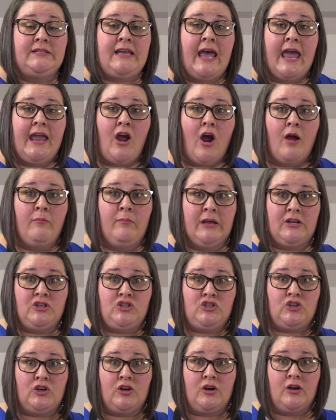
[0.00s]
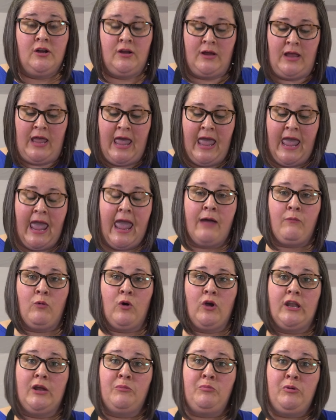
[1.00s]
to take our mixture and we're
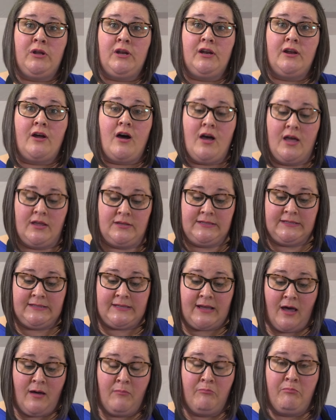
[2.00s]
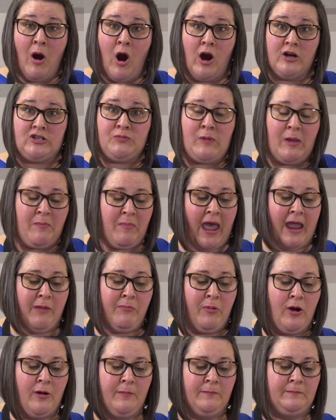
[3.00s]
going to put it on some parchment
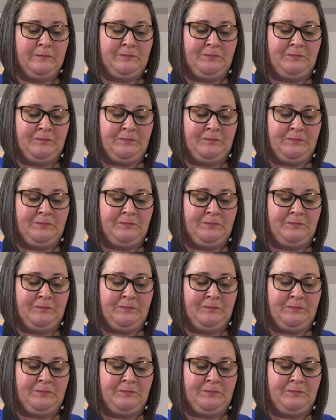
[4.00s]
paper.